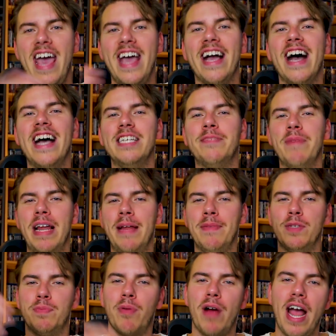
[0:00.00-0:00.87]
Hey guys, my
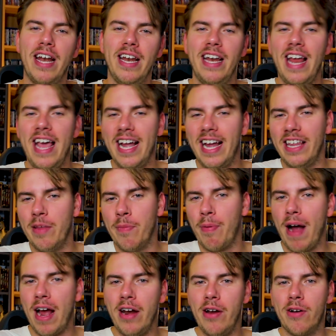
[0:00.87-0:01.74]
name is Brandon, aka the
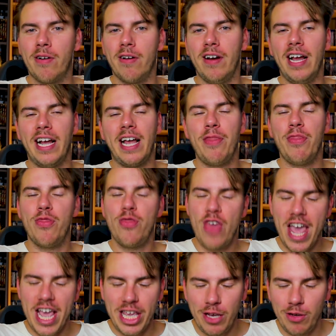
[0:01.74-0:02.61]
BrandoCritic, and
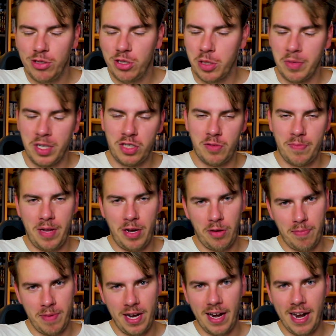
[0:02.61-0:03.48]
thank you so much for
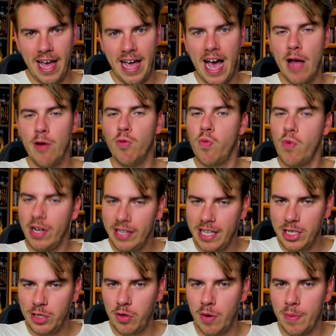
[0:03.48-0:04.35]
being with me today. I
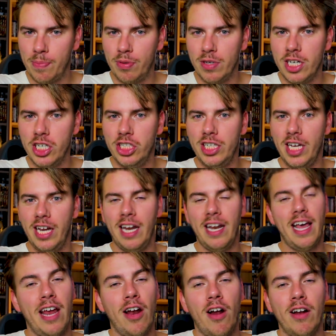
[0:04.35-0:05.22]
really do appreciate
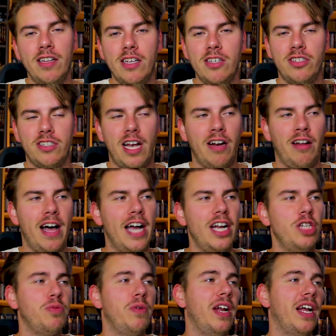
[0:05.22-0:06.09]
and on this channel,
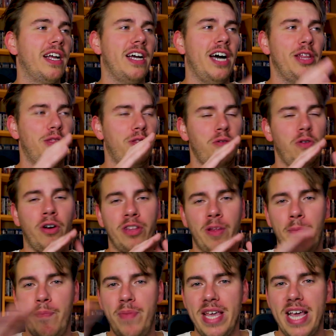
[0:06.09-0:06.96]
I just want to cut through all
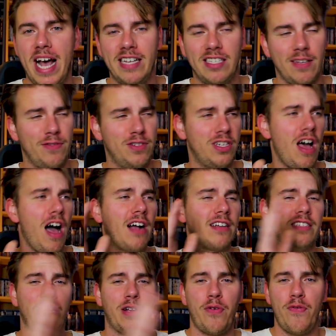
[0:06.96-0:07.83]
the BS of
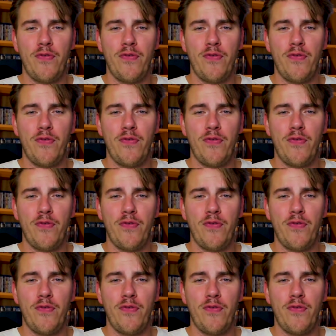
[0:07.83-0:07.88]
toxic